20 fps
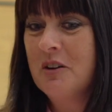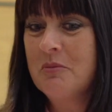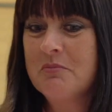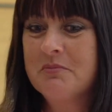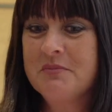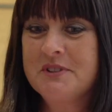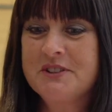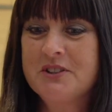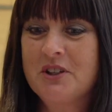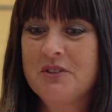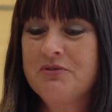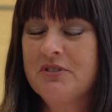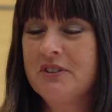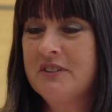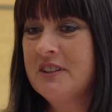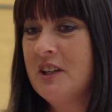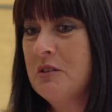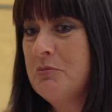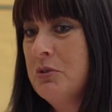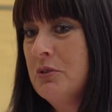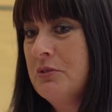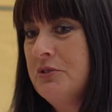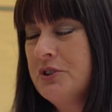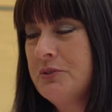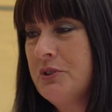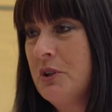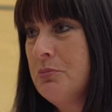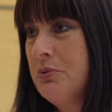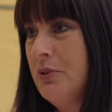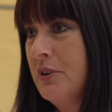So for example,
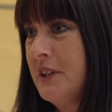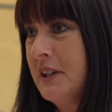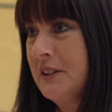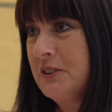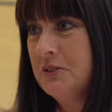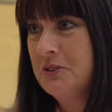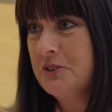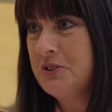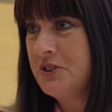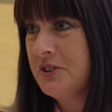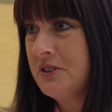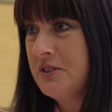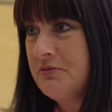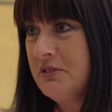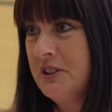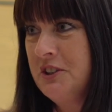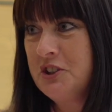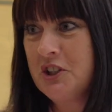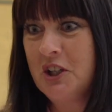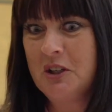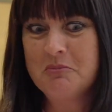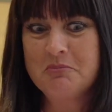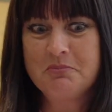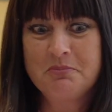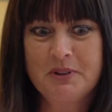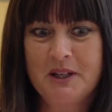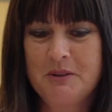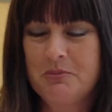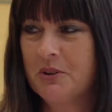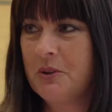doing product launches, reaching
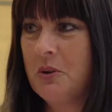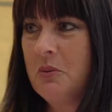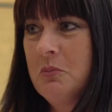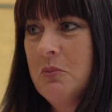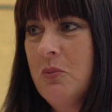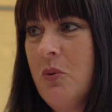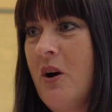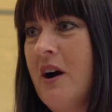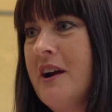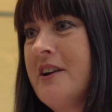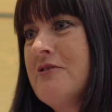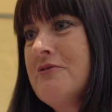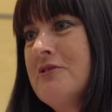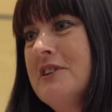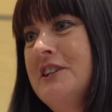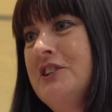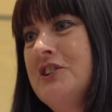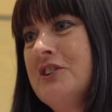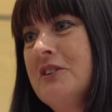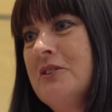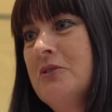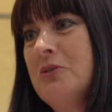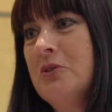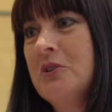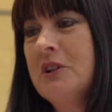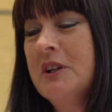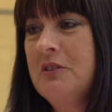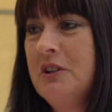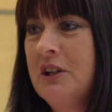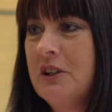people in a wider region
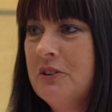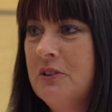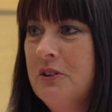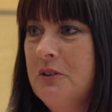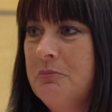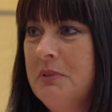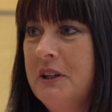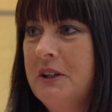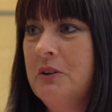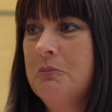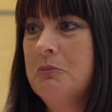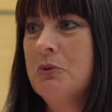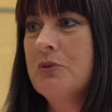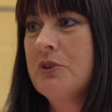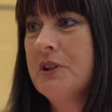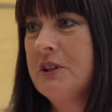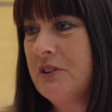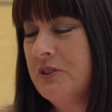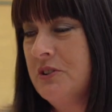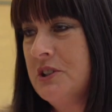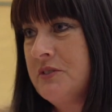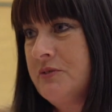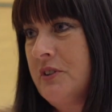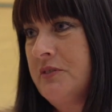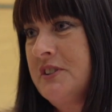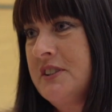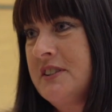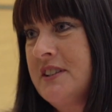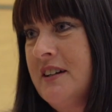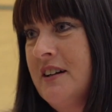or being more inclusive of
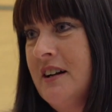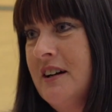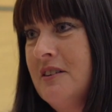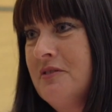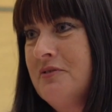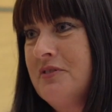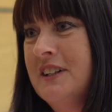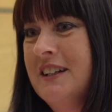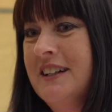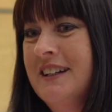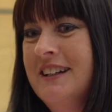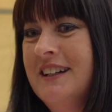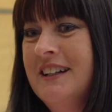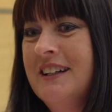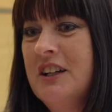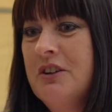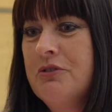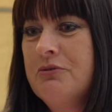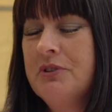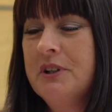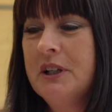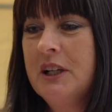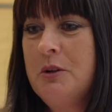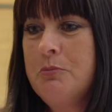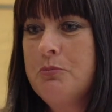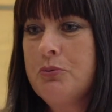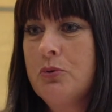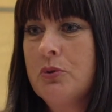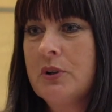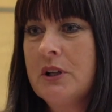staff, it really
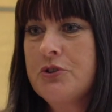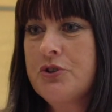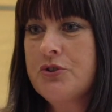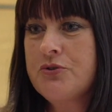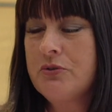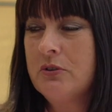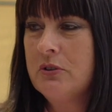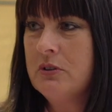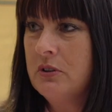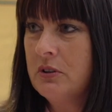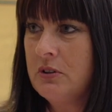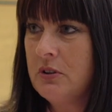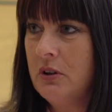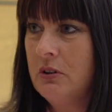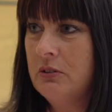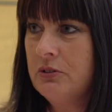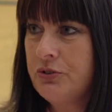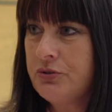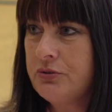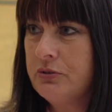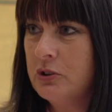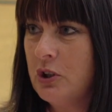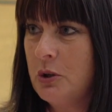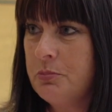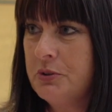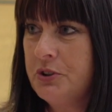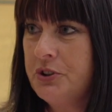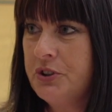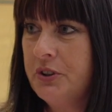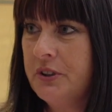brought a stronger cultural
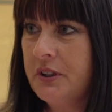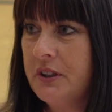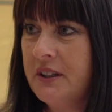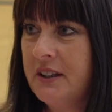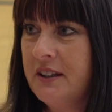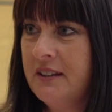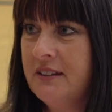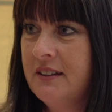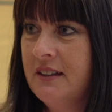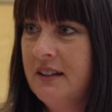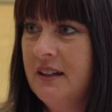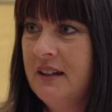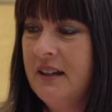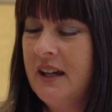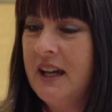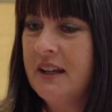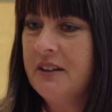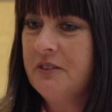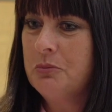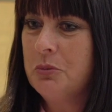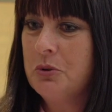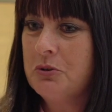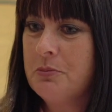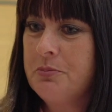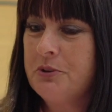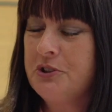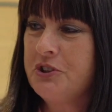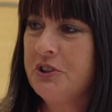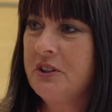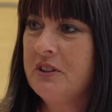opportunity and more
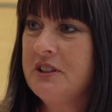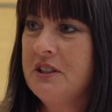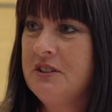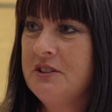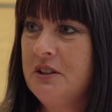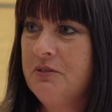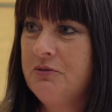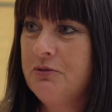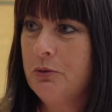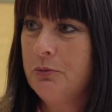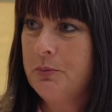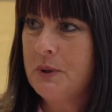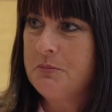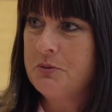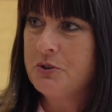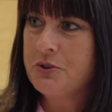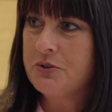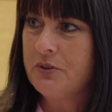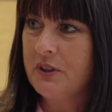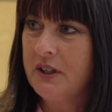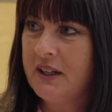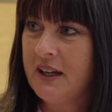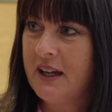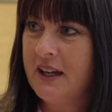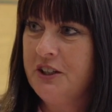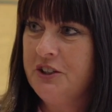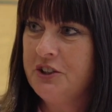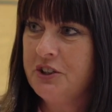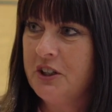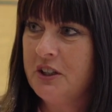opportunity for people to
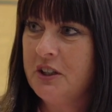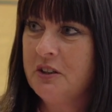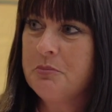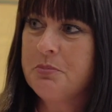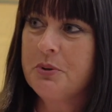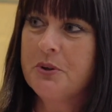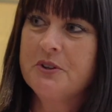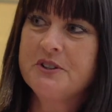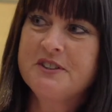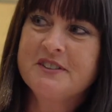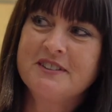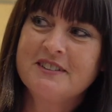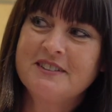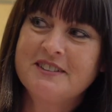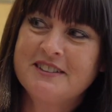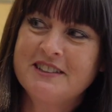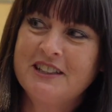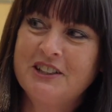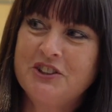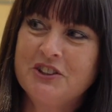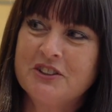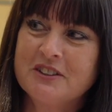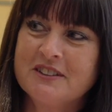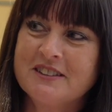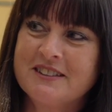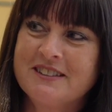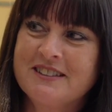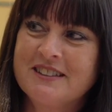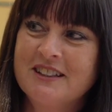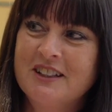engage in person in
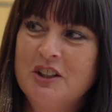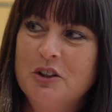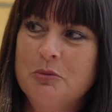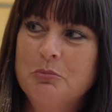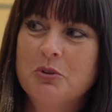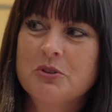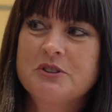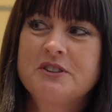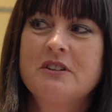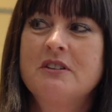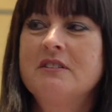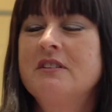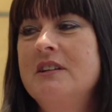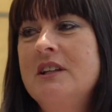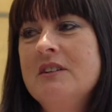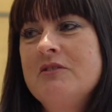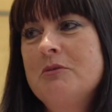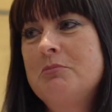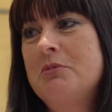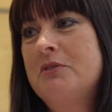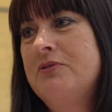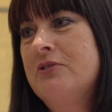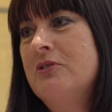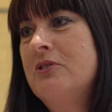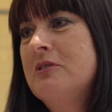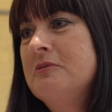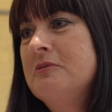sessions more so than ever before.